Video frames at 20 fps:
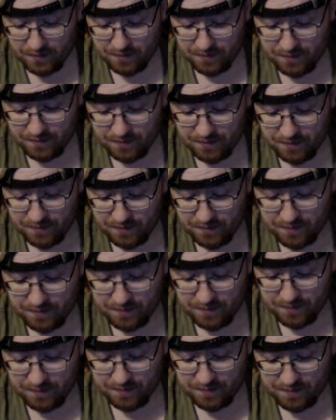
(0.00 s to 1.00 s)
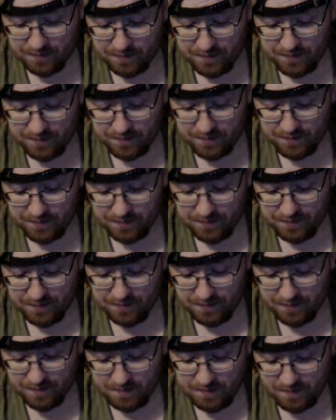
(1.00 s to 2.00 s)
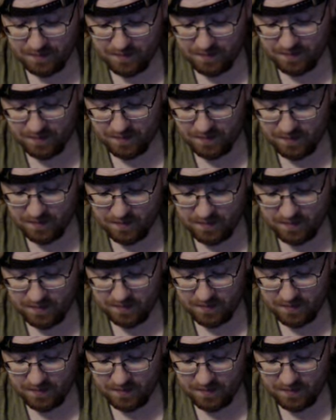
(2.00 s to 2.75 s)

No one is speaking in this clip.